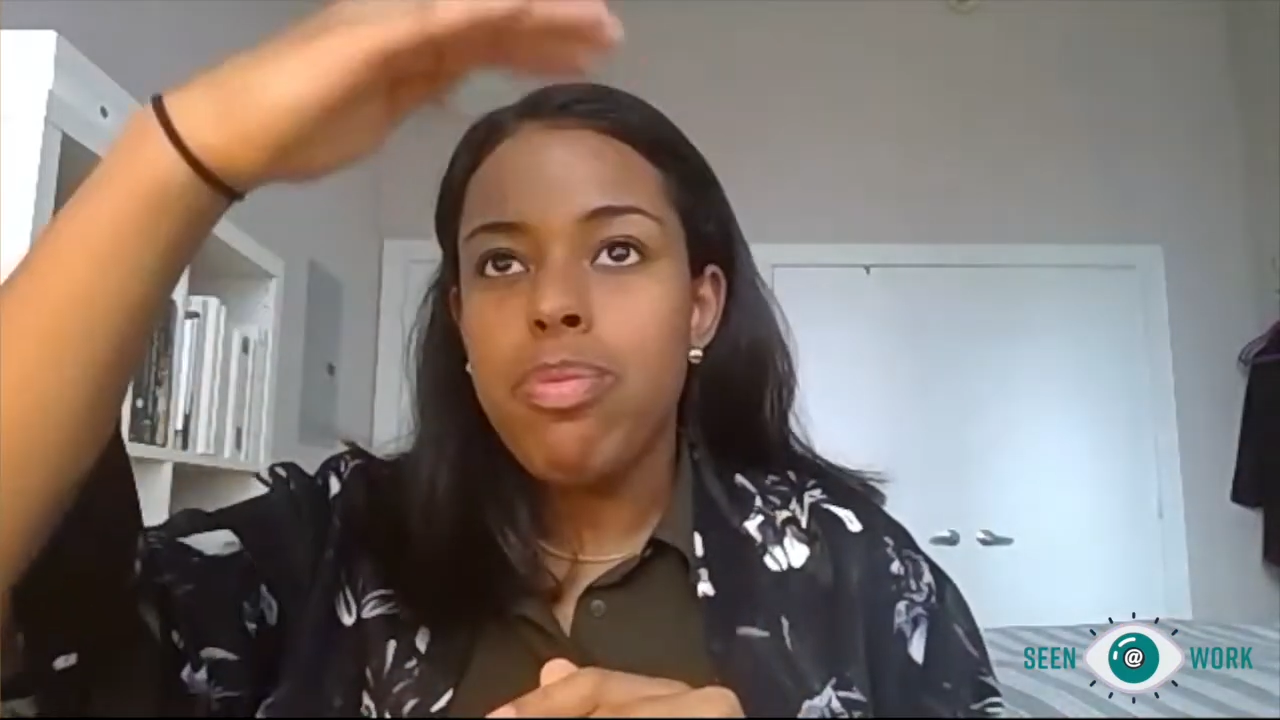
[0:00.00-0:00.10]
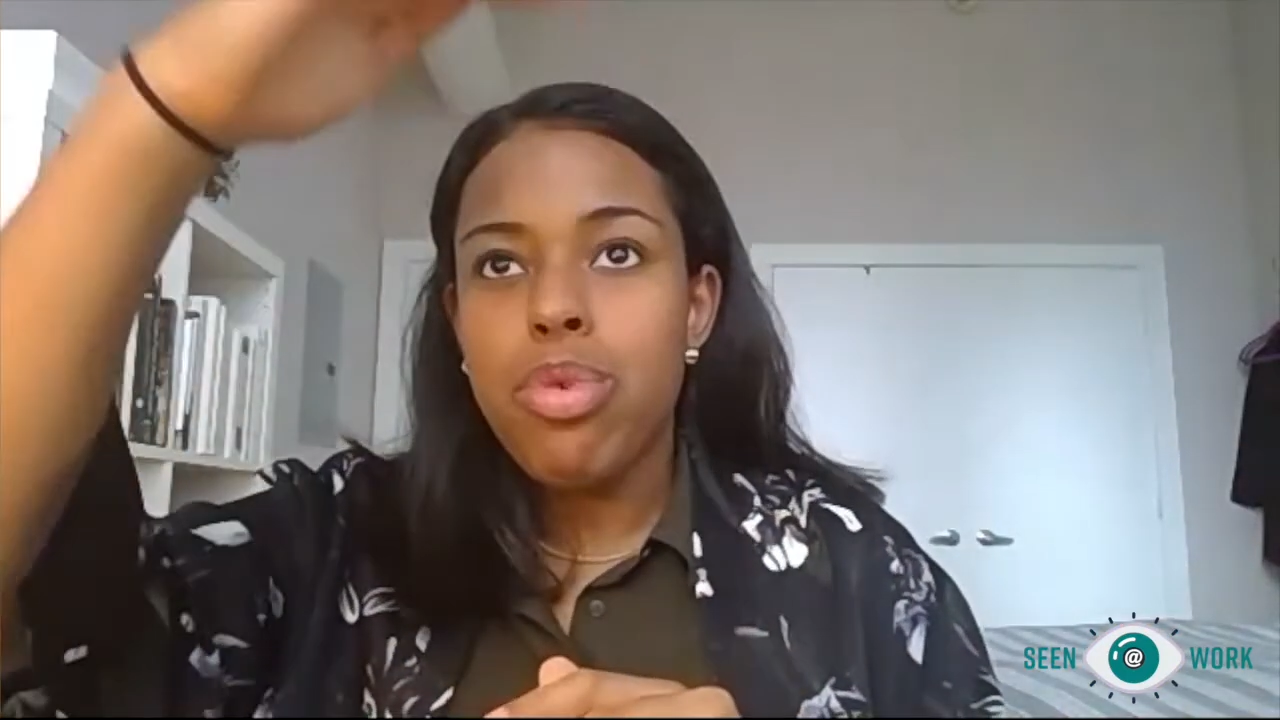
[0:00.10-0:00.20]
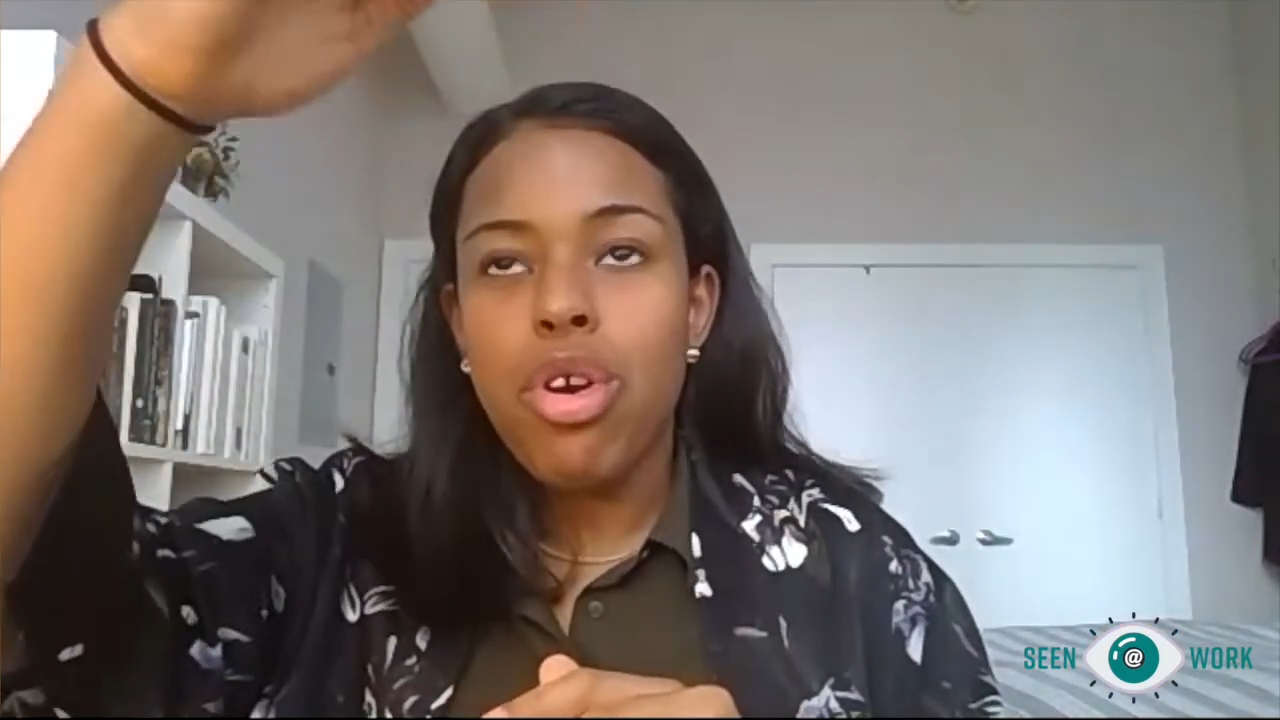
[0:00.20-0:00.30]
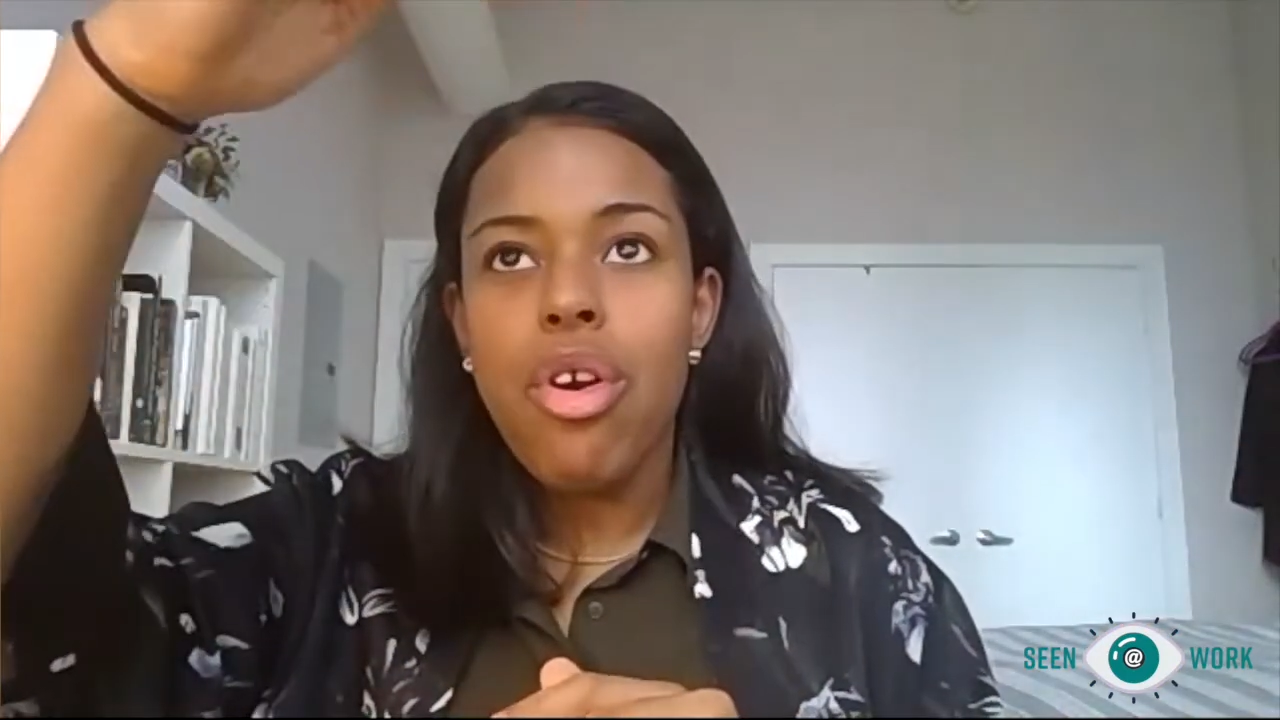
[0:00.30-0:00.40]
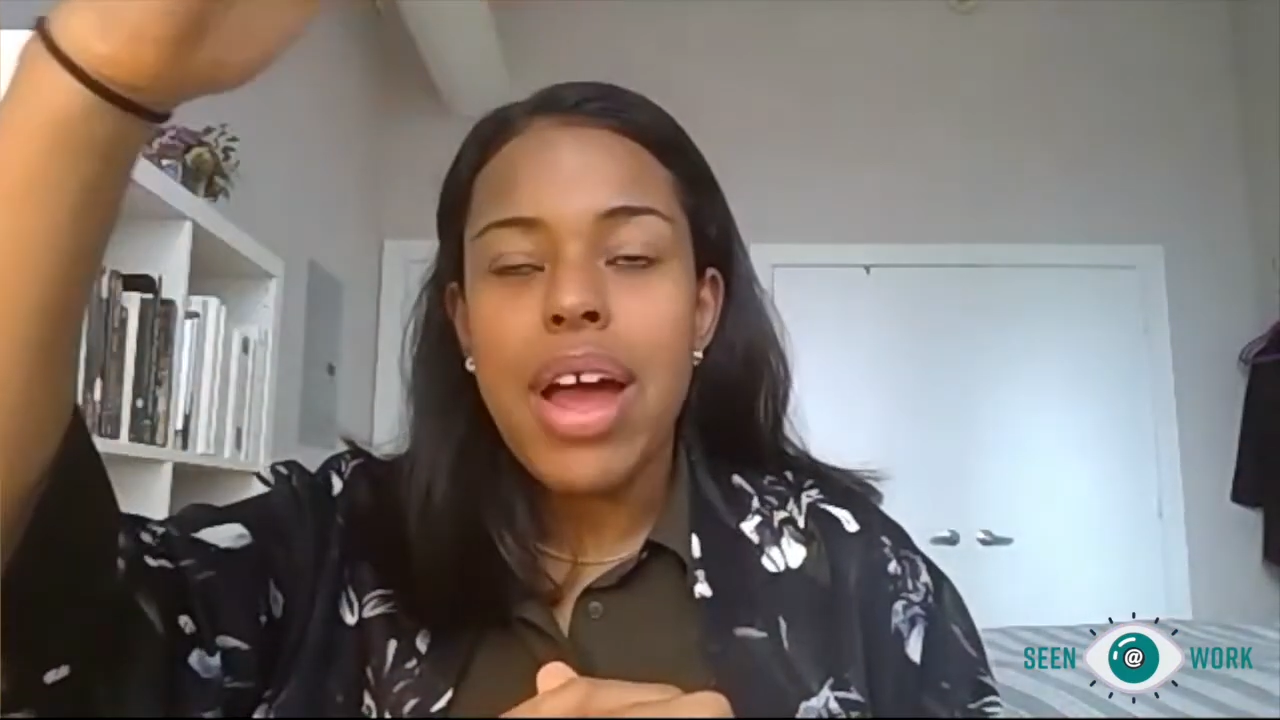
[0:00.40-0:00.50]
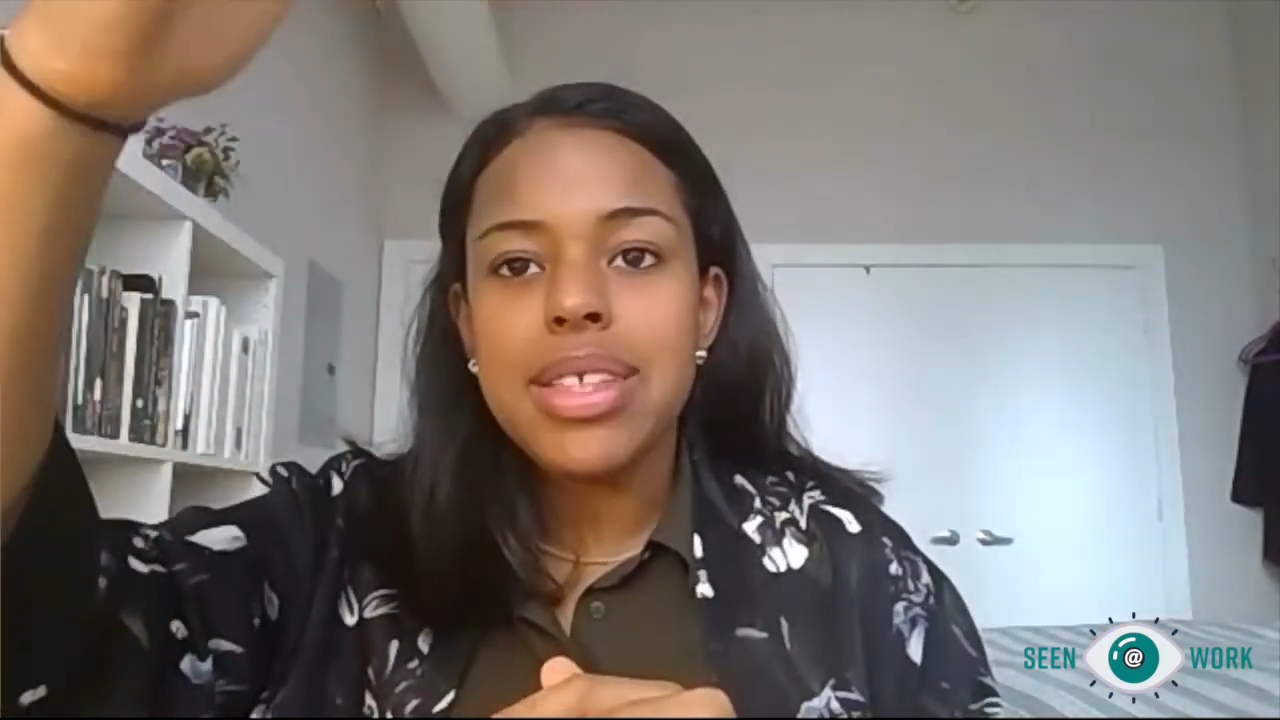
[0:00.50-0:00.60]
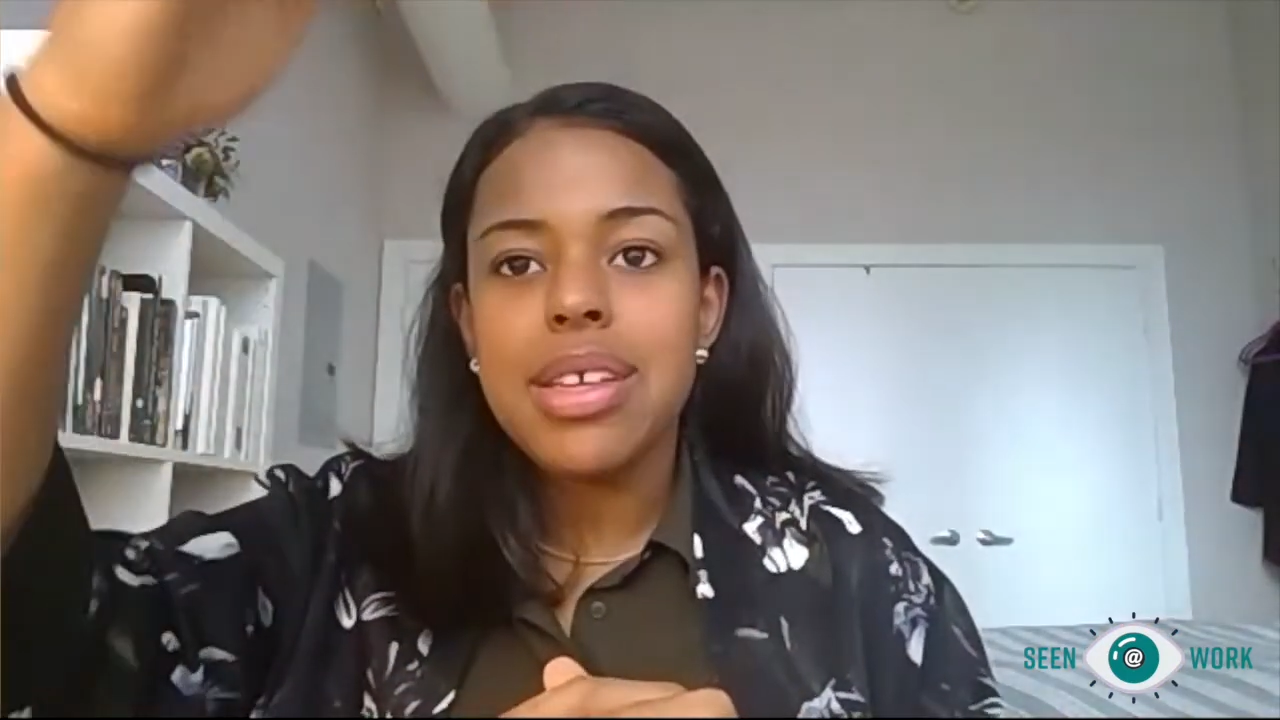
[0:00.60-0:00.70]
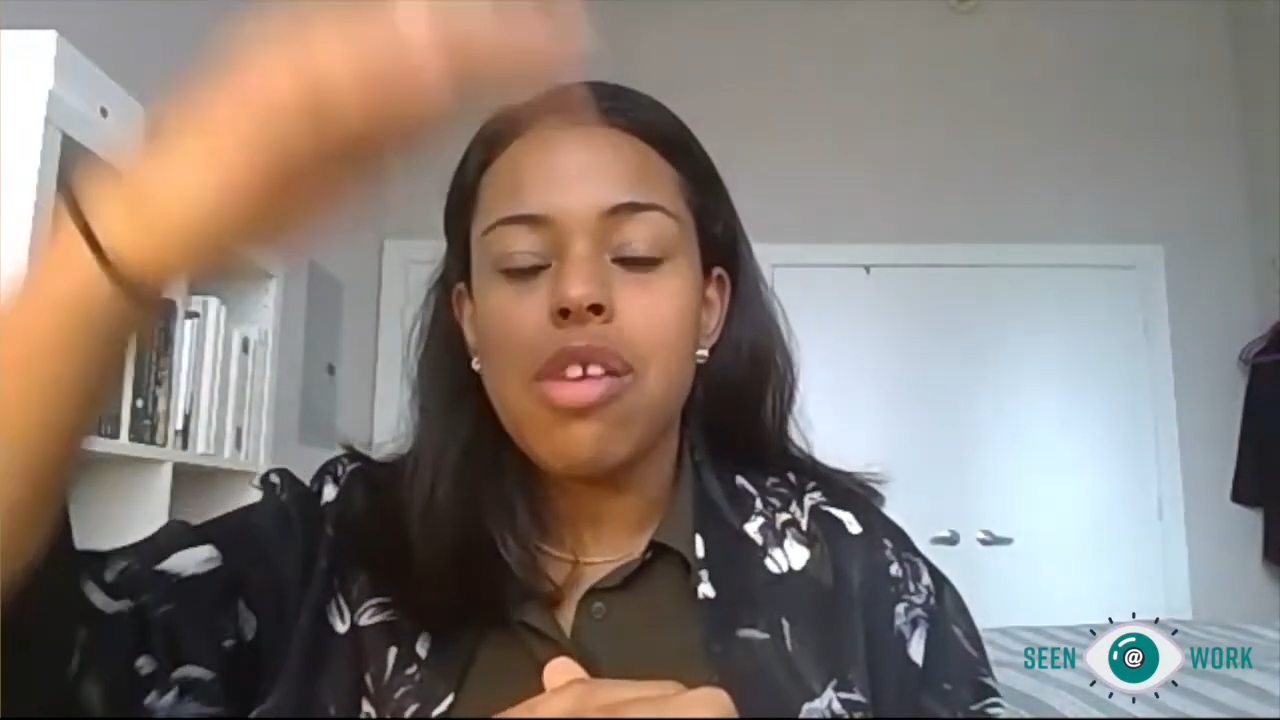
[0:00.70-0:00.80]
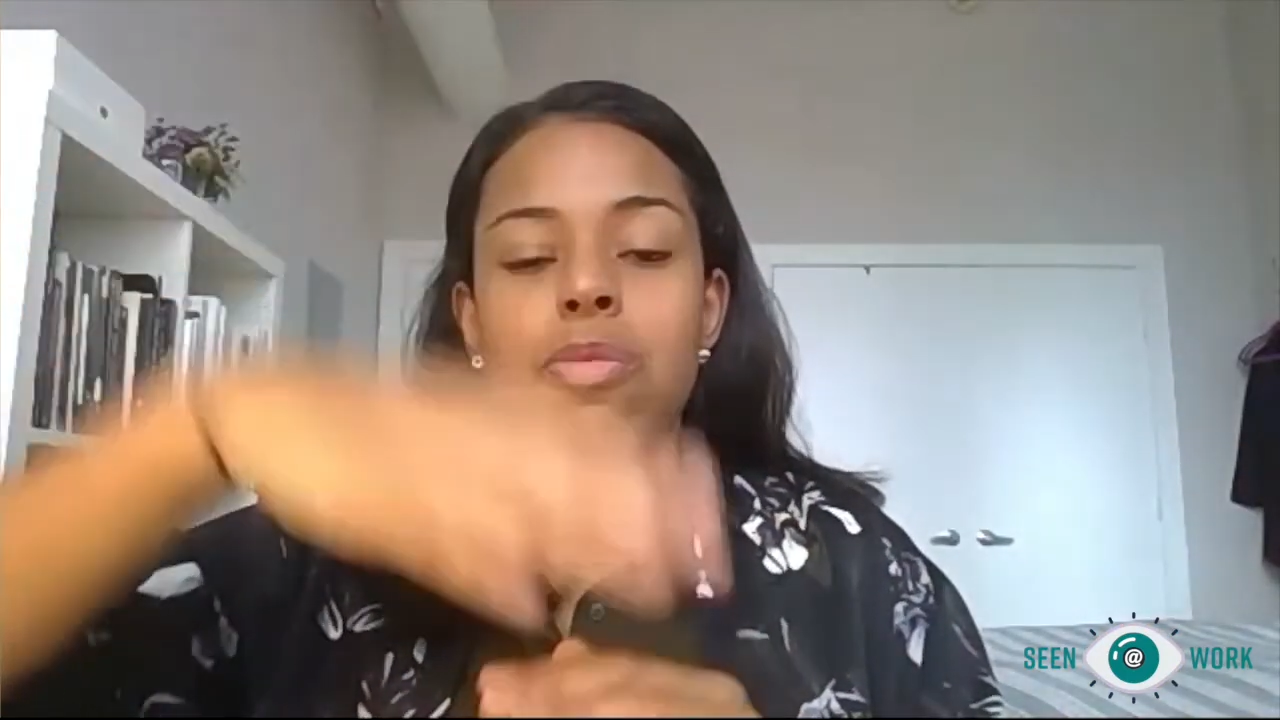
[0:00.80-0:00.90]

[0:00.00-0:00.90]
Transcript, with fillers: progressive,